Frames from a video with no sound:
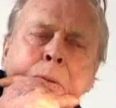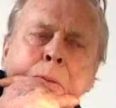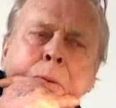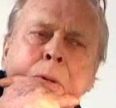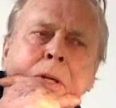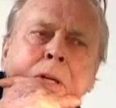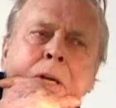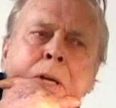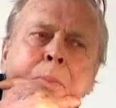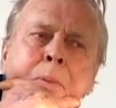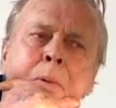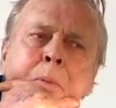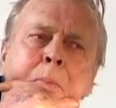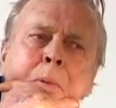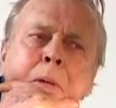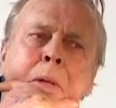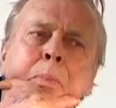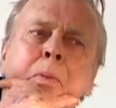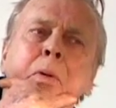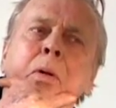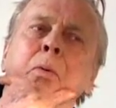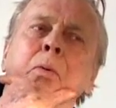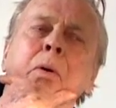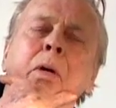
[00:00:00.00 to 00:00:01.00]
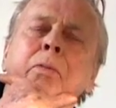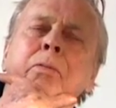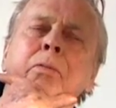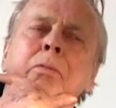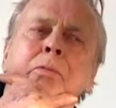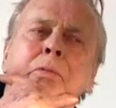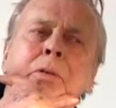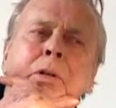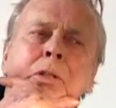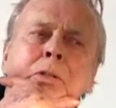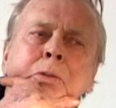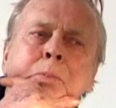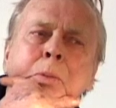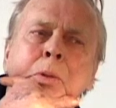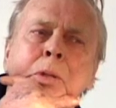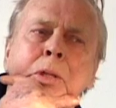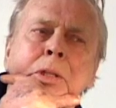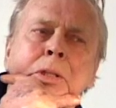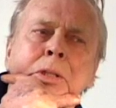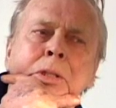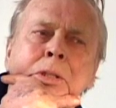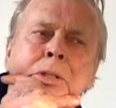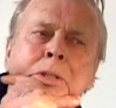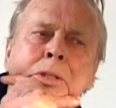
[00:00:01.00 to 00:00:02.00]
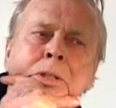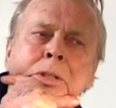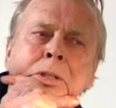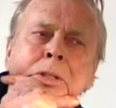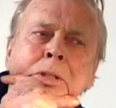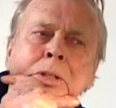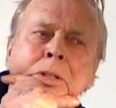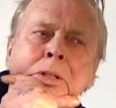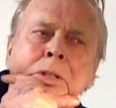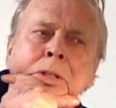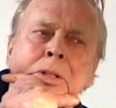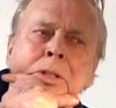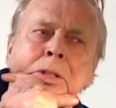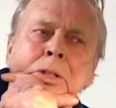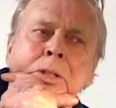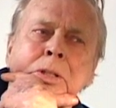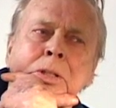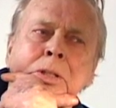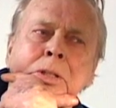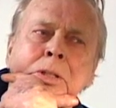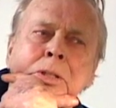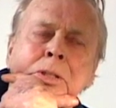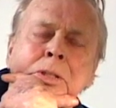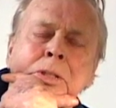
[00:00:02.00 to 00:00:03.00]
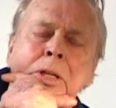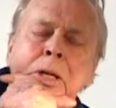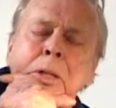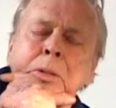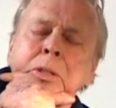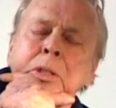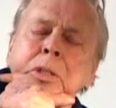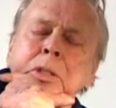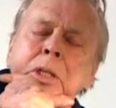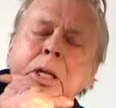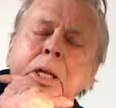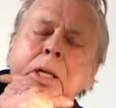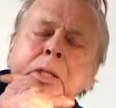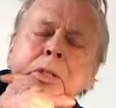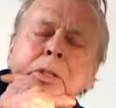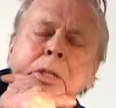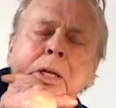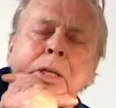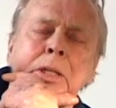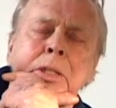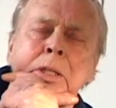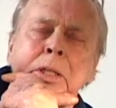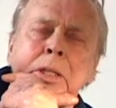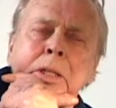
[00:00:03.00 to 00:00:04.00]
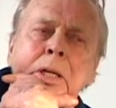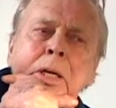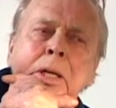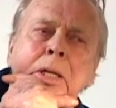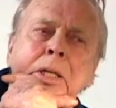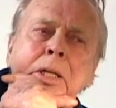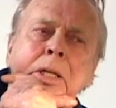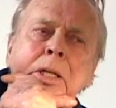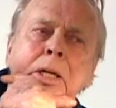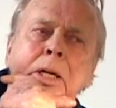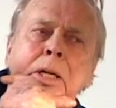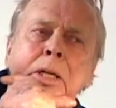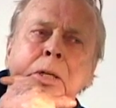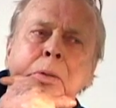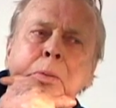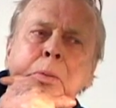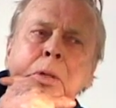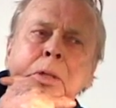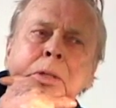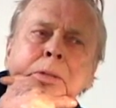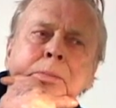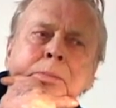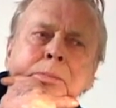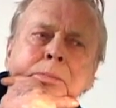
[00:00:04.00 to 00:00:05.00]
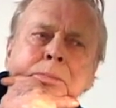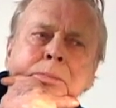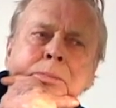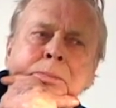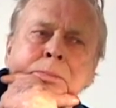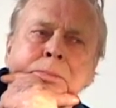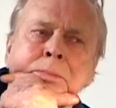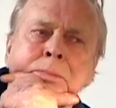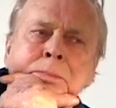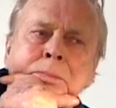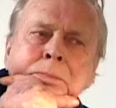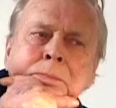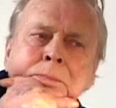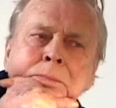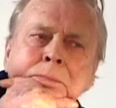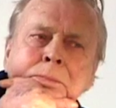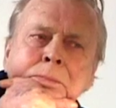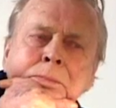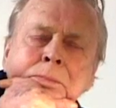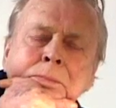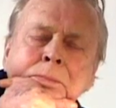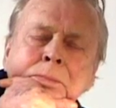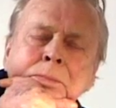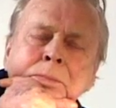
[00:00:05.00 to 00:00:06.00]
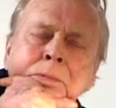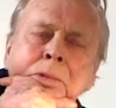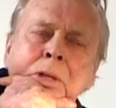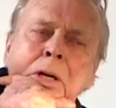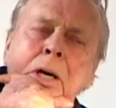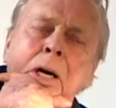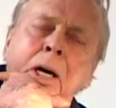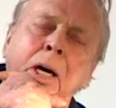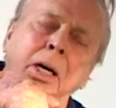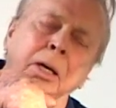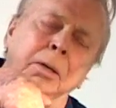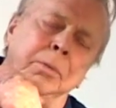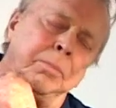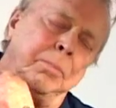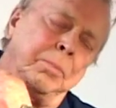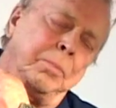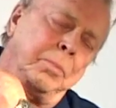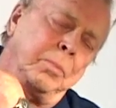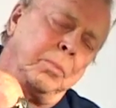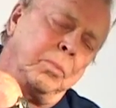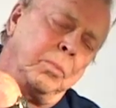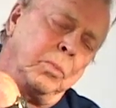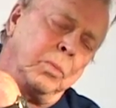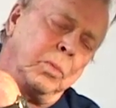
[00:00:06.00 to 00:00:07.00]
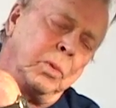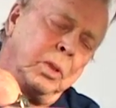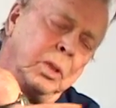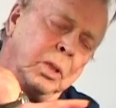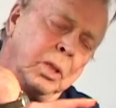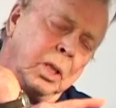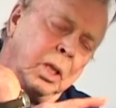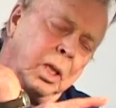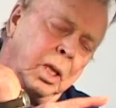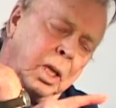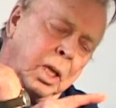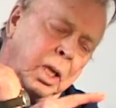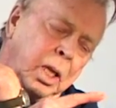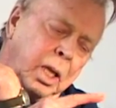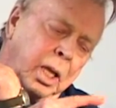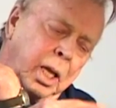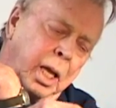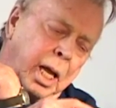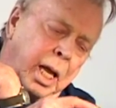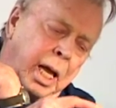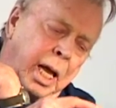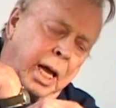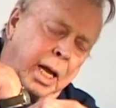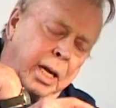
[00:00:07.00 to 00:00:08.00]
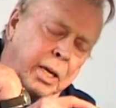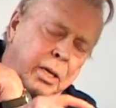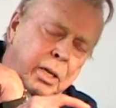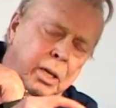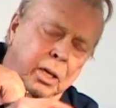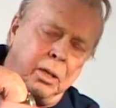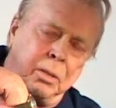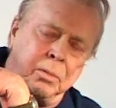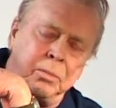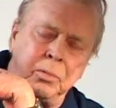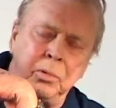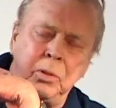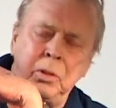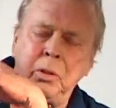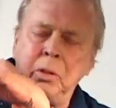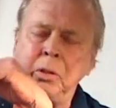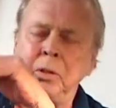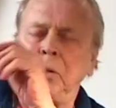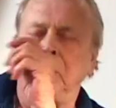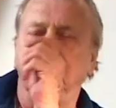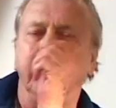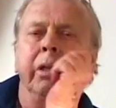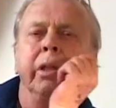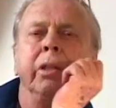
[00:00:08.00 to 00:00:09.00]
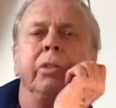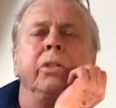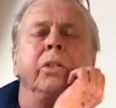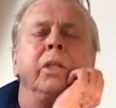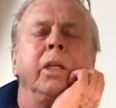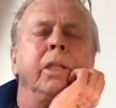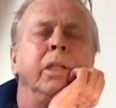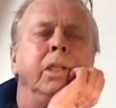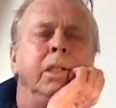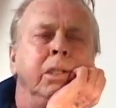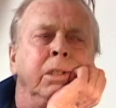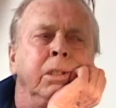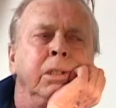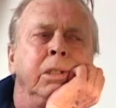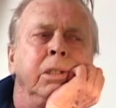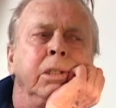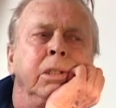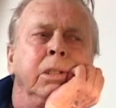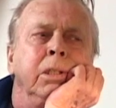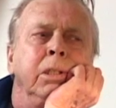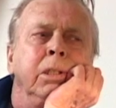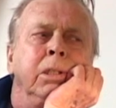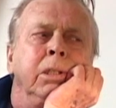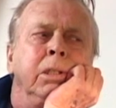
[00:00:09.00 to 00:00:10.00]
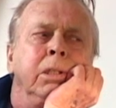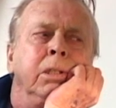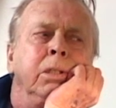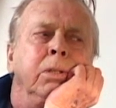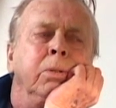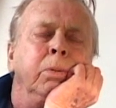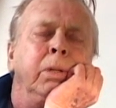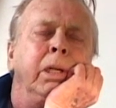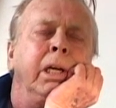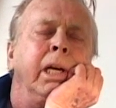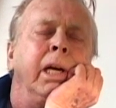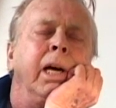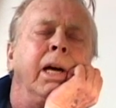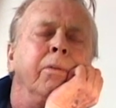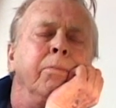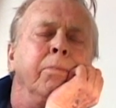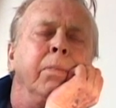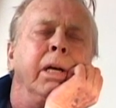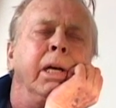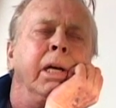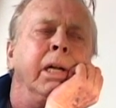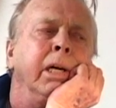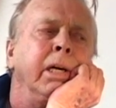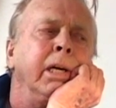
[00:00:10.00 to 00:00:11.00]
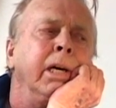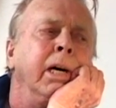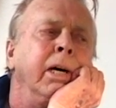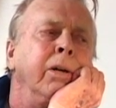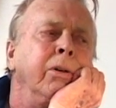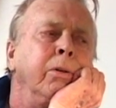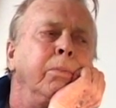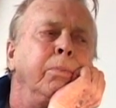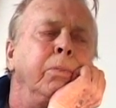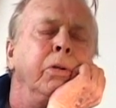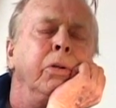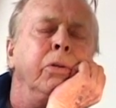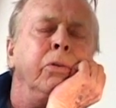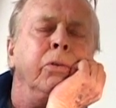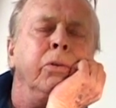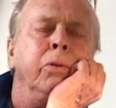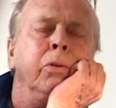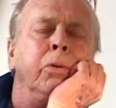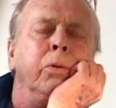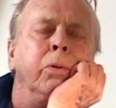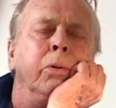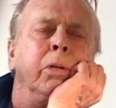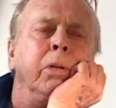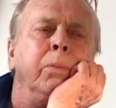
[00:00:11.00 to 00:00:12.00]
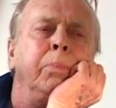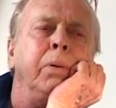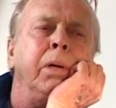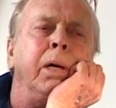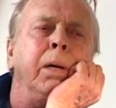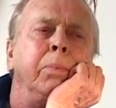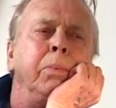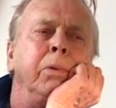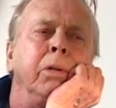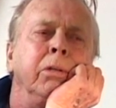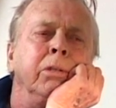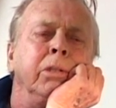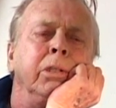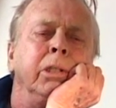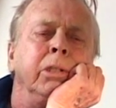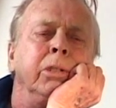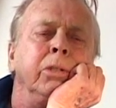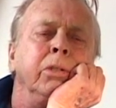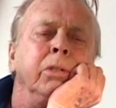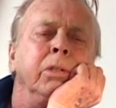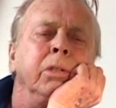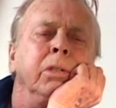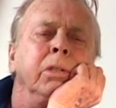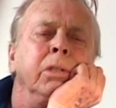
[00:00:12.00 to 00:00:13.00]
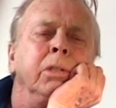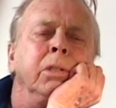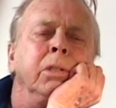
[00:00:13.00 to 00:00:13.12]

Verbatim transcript: were keeping people away from Fells Point. And that was as late as That was as late as 1990, 91. Uh, and uh, to a certain extent, we have made a contribution toward the popularization